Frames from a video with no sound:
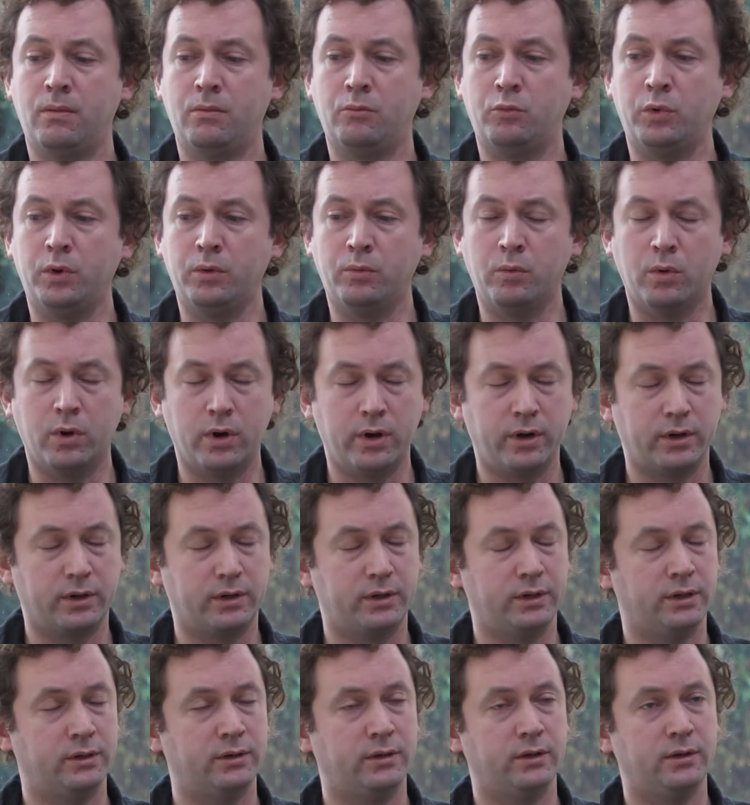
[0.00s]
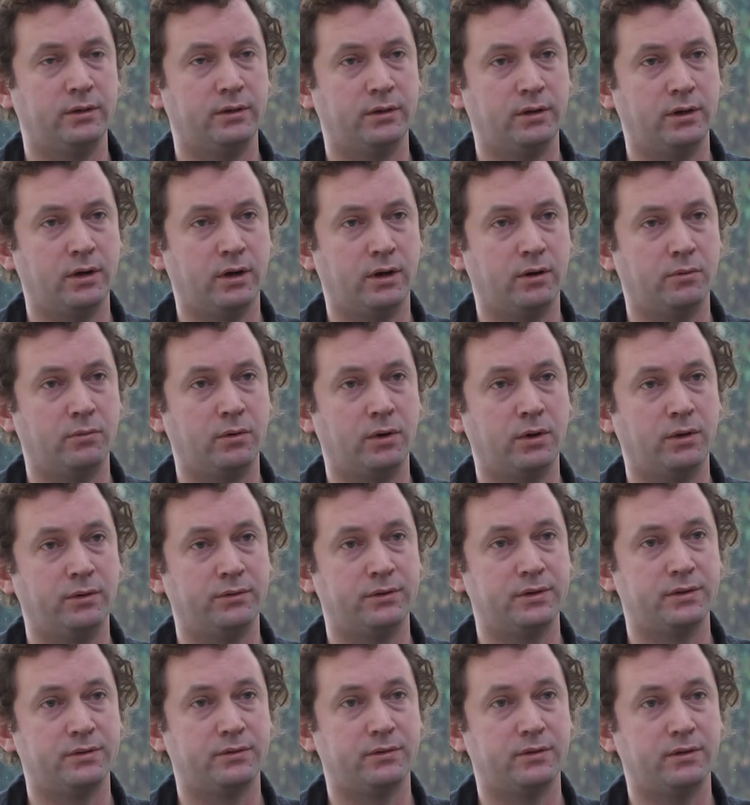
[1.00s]
we work in the art
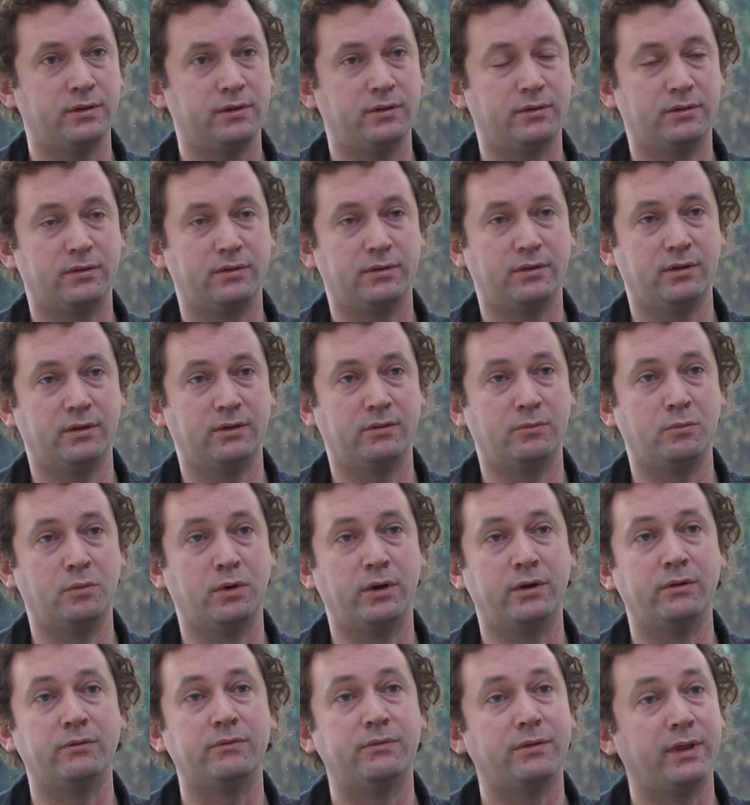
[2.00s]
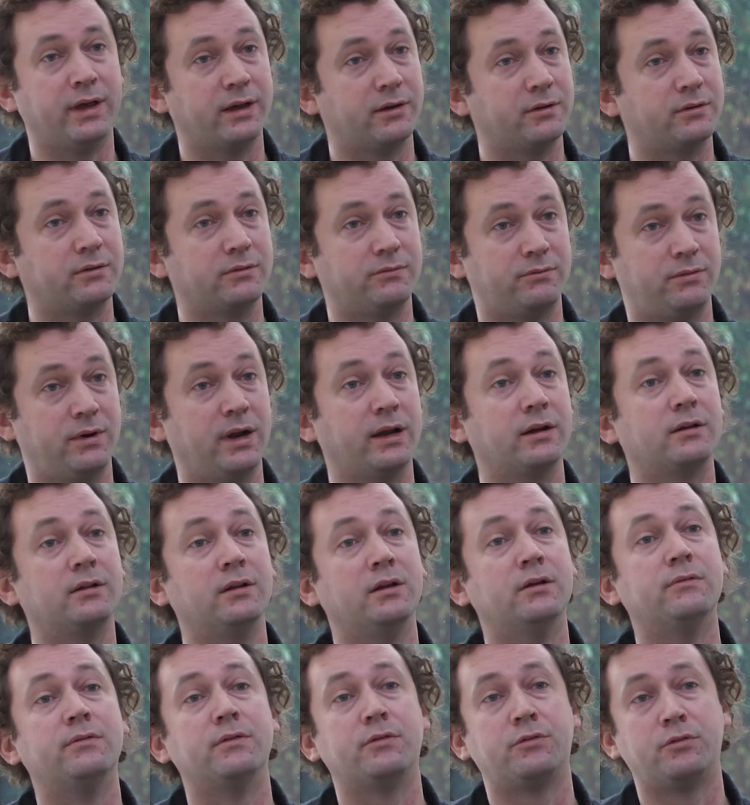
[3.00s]
world is one,
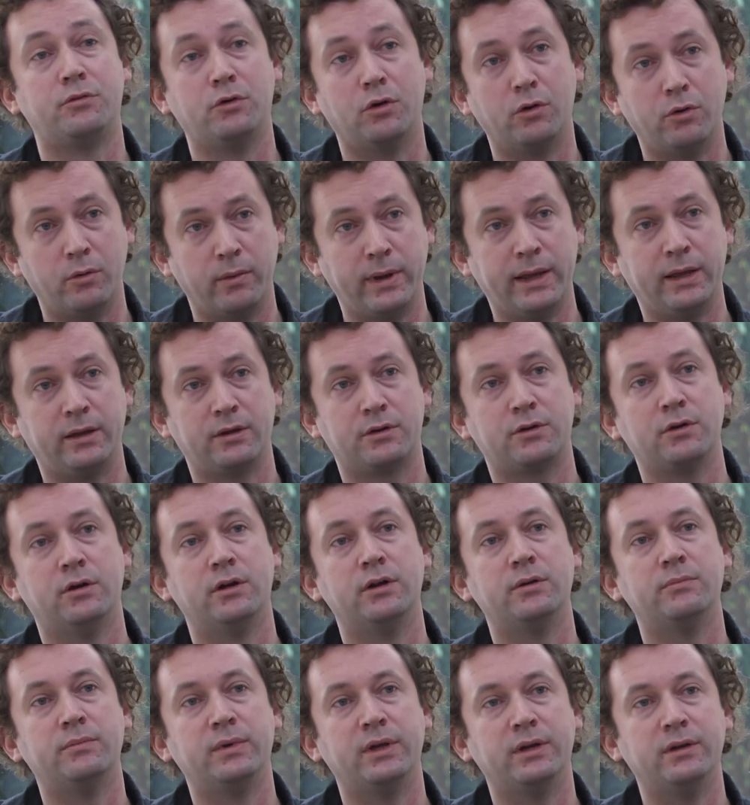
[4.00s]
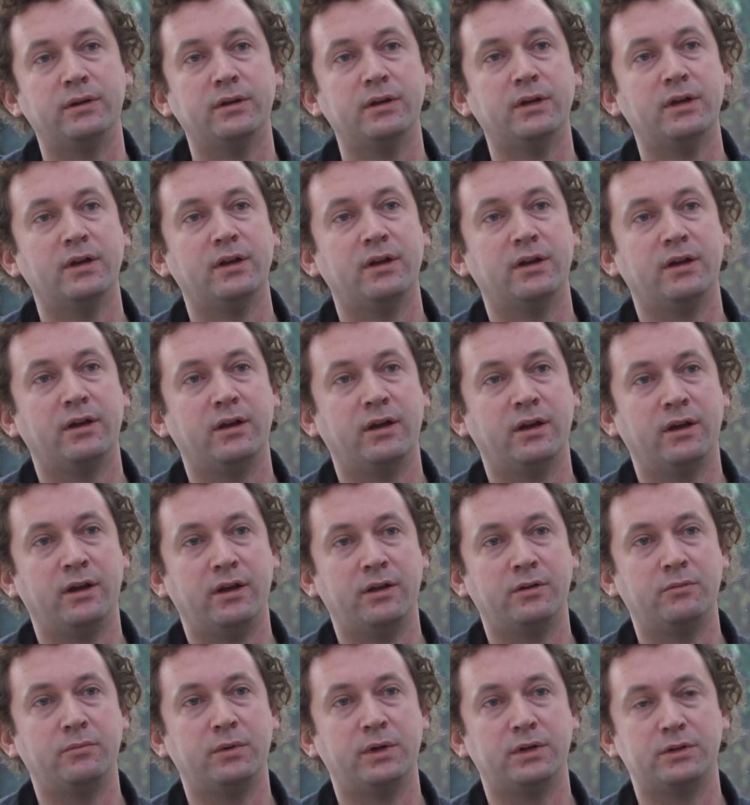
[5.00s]
frankly, of a throwaway economy,
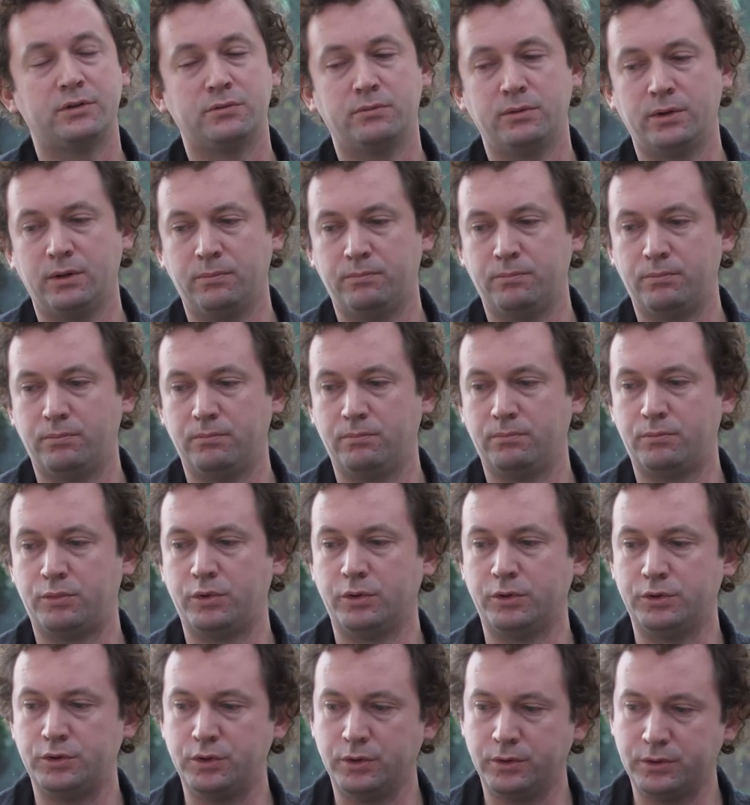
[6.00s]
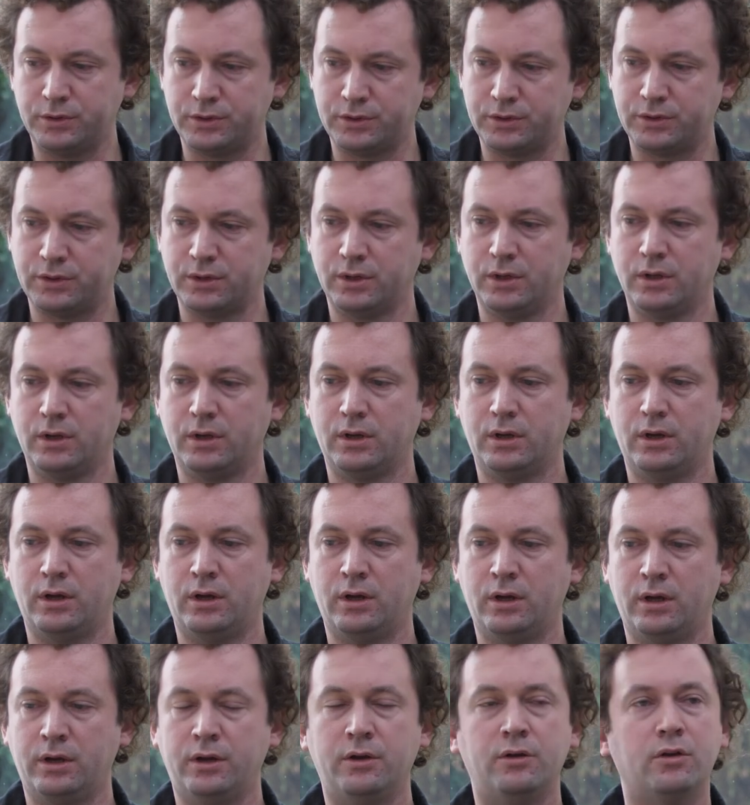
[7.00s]
in which we produce
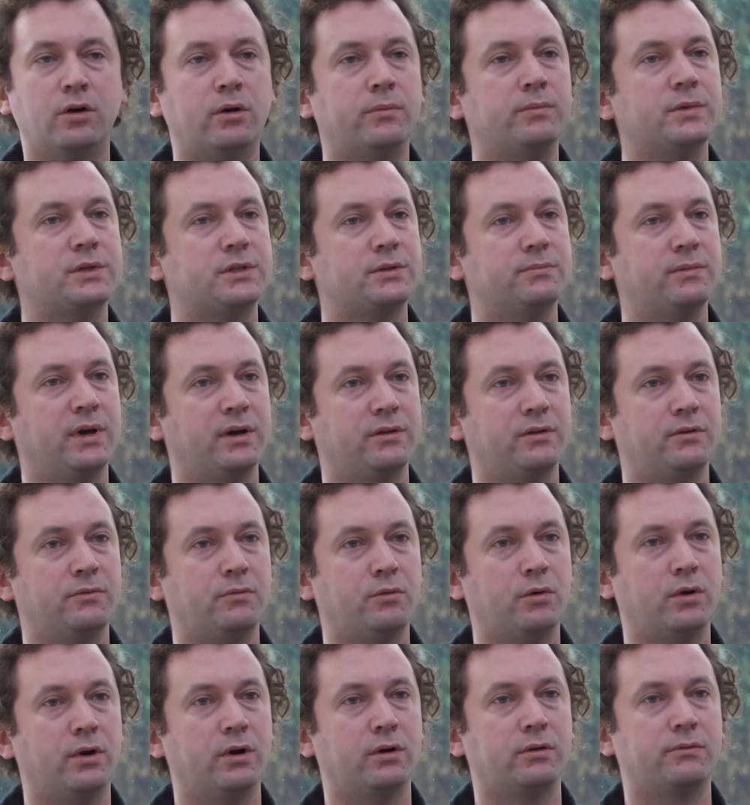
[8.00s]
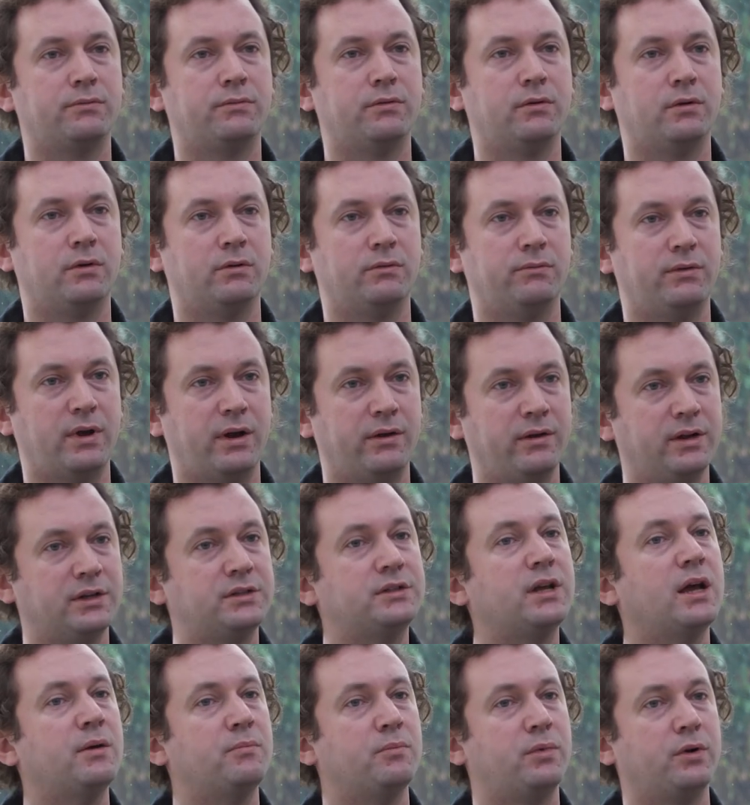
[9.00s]
an enormous amount of work for very
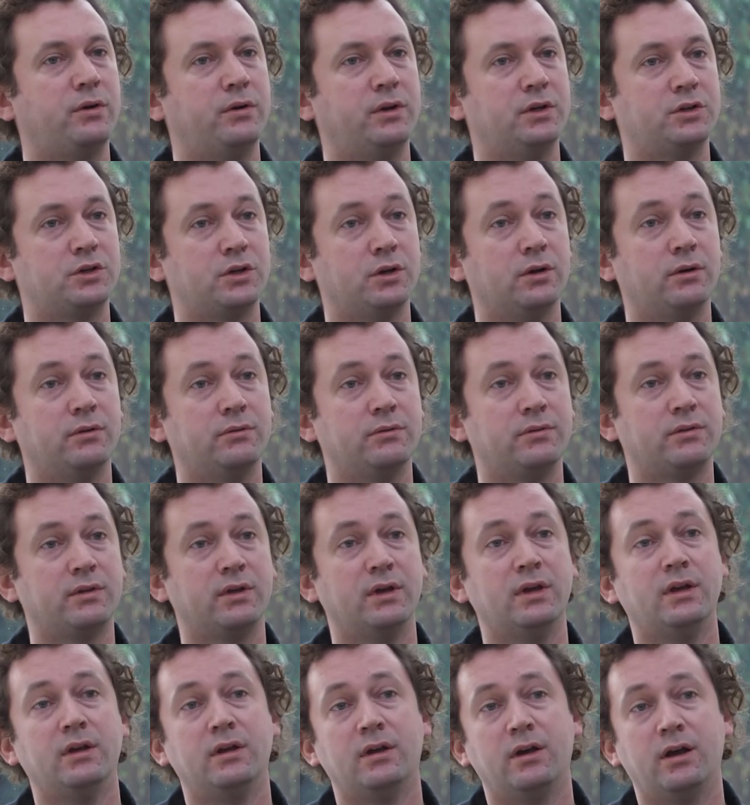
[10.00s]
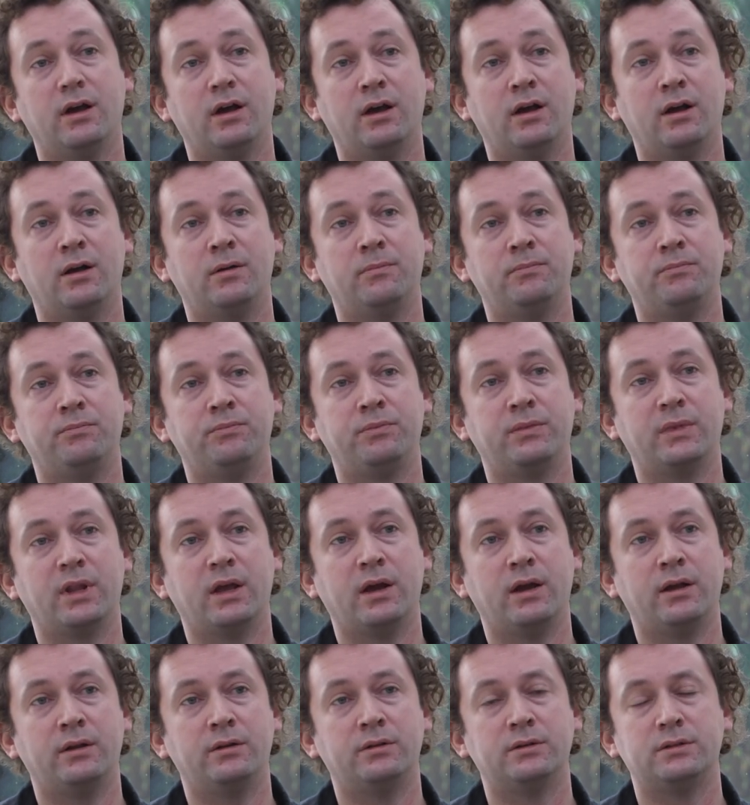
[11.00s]
temporary shows,
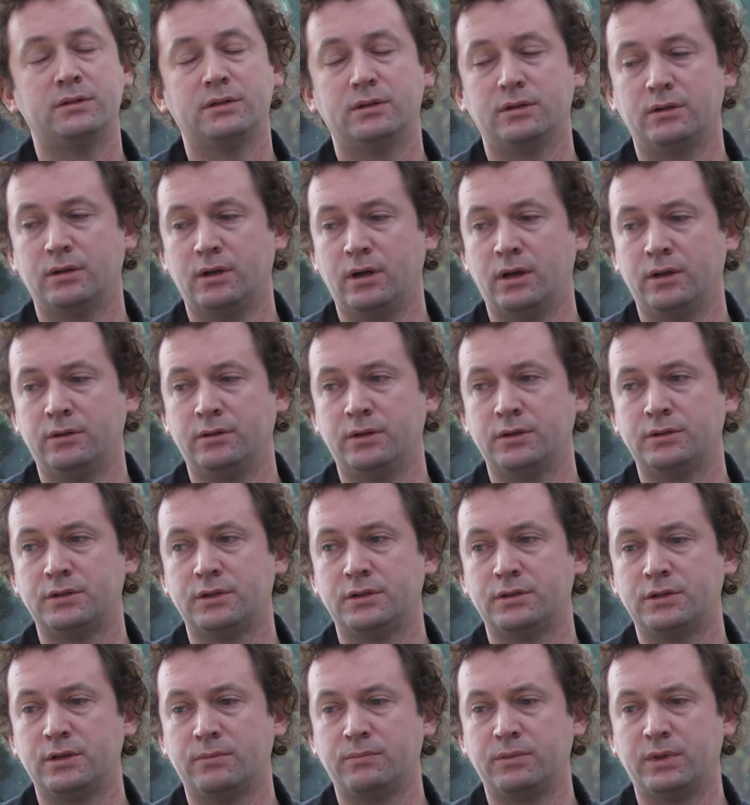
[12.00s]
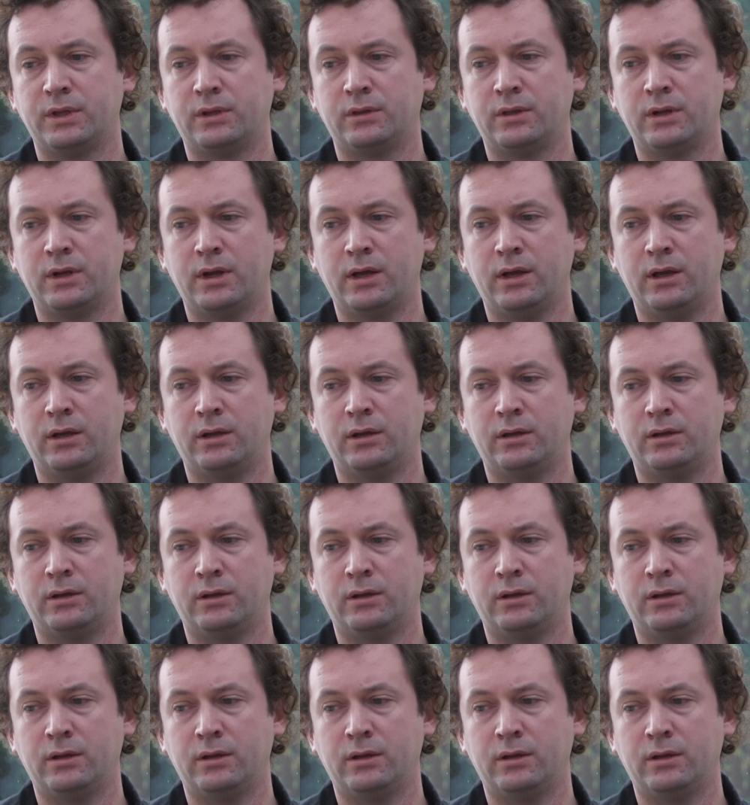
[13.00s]
and this is something that I